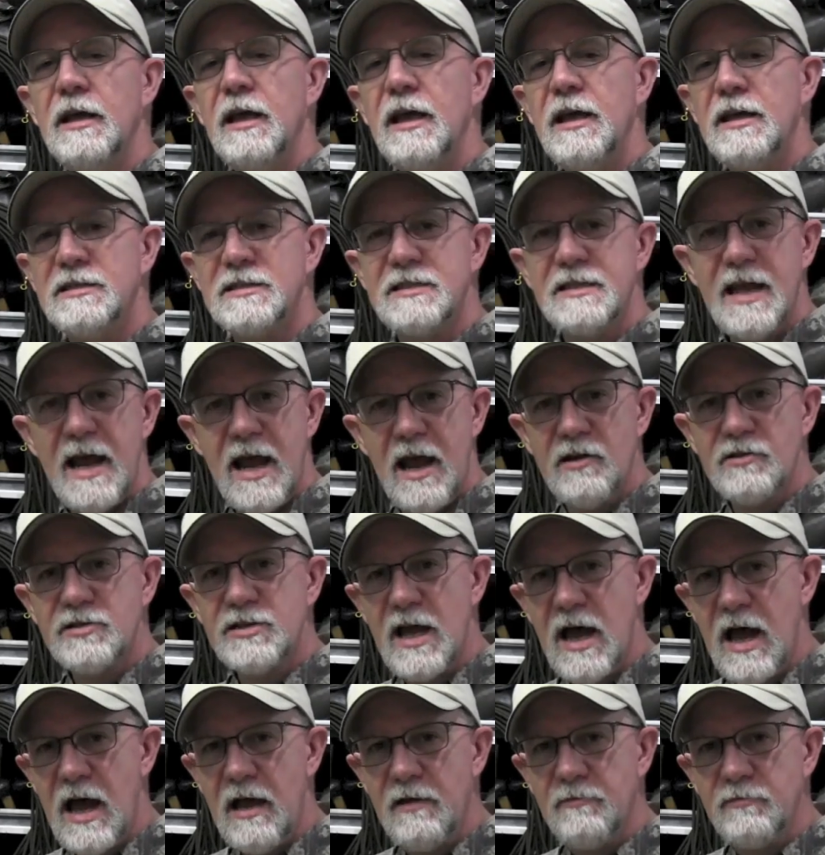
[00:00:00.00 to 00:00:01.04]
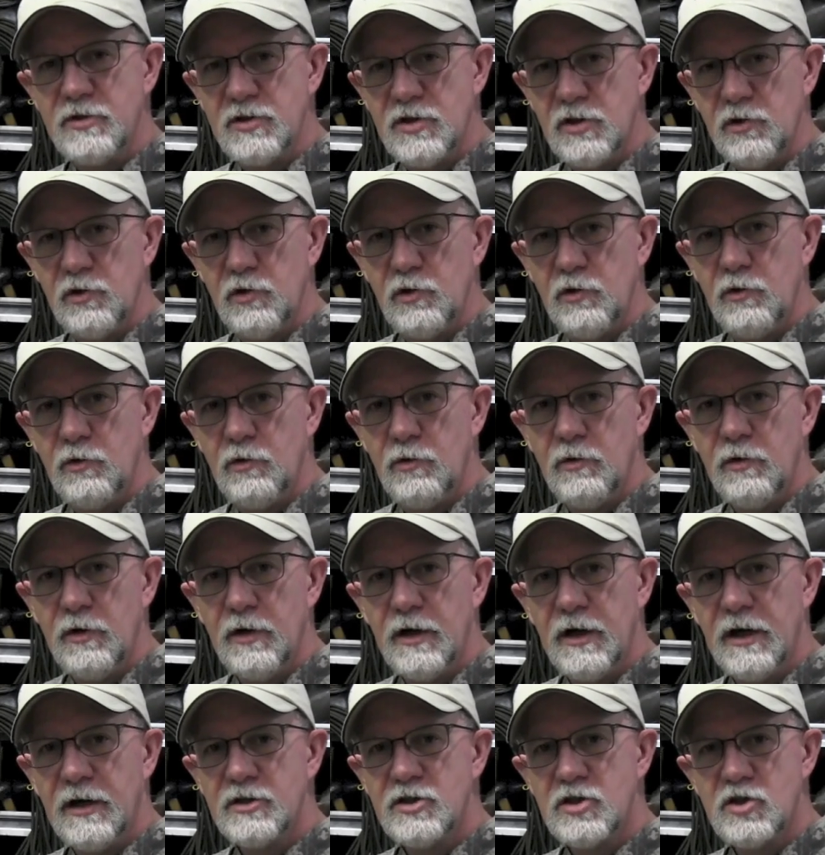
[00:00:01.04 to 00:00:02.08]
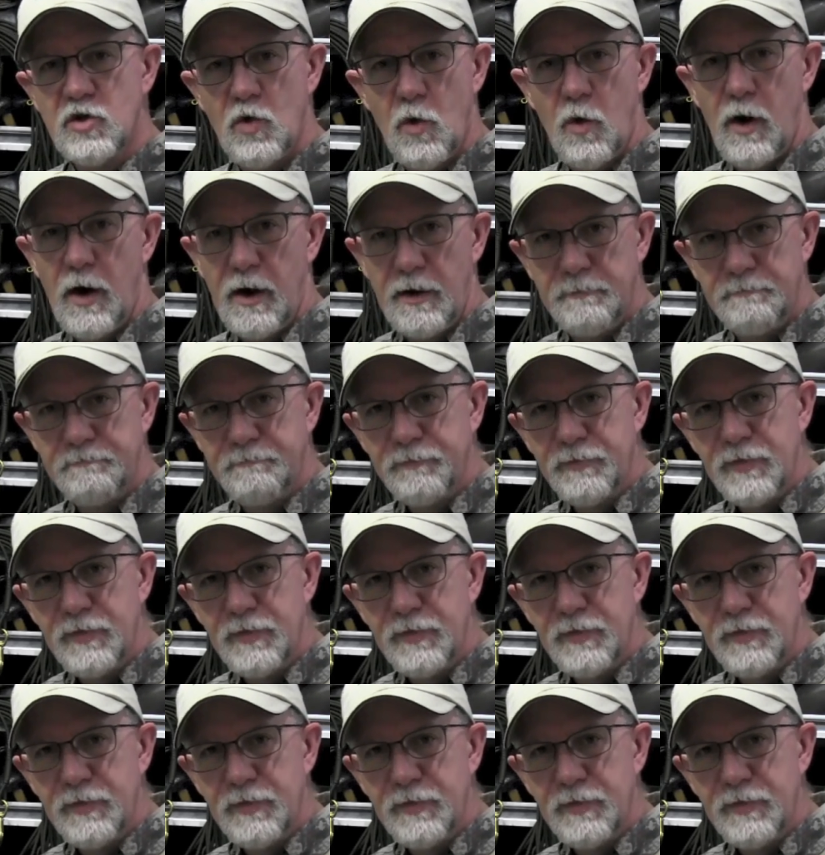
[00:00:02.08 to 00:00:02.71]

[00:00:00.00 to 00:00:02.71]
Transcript: it's now time to store it.